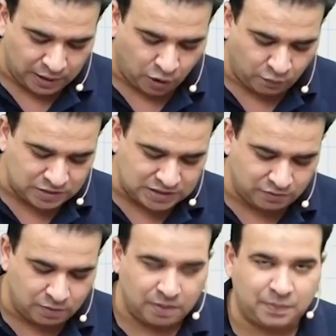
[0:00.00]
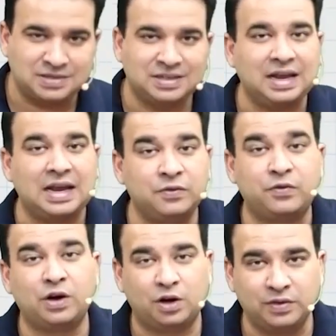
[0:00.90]
obviously will be present in
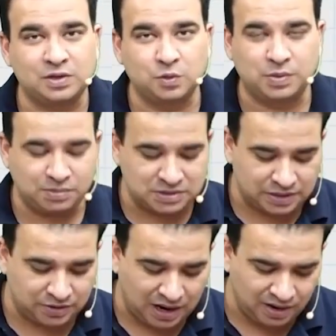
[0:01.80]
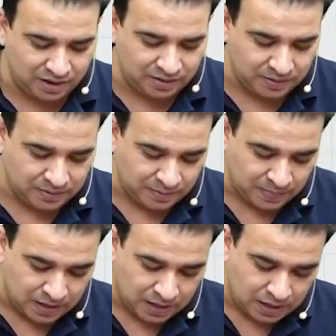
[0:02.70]
front of the superior mesenteric artery.
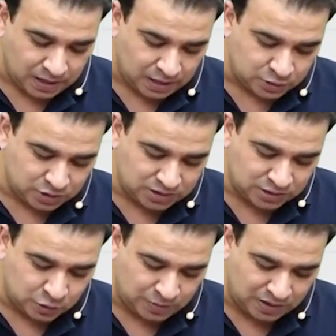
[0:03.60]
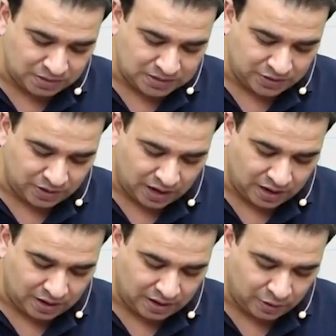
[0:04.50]
So this is superior mesenteric
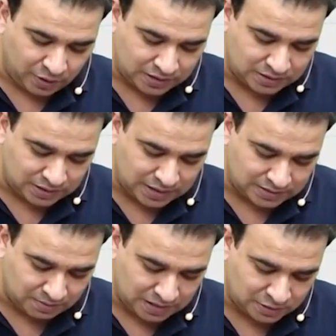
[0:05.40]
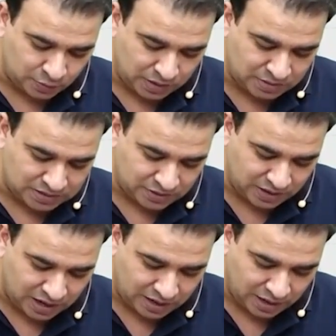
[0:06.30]
artery. You can see that's a main superior
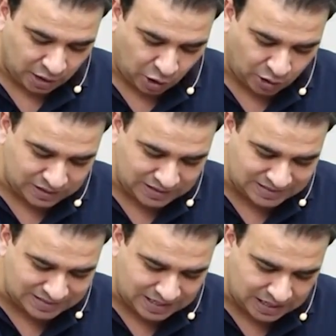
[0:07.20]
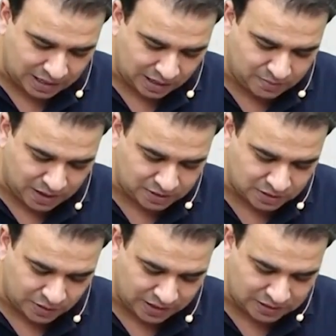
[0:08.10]
mesenteric artery. All these cut branches,
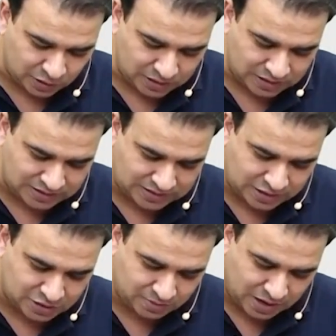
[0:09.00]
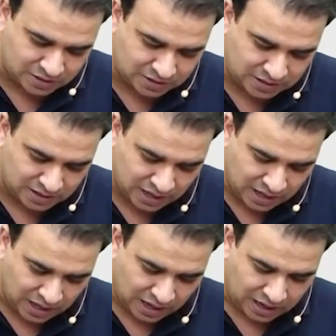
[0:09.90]
look at this, all these section branches here
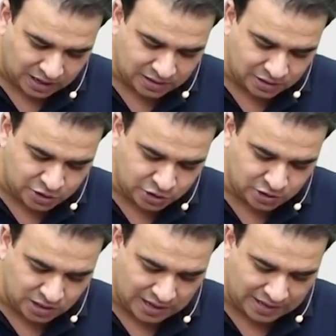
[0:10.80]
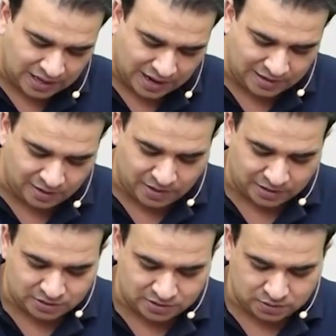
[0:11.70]
are the jejunal and the ileal
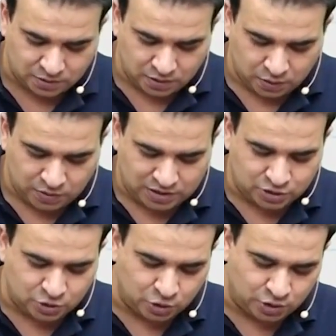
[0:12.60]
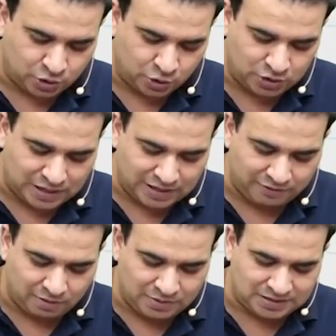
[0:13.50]
branches, which I told you that they
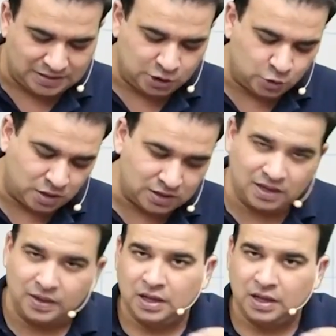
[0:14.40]
will be seen toward the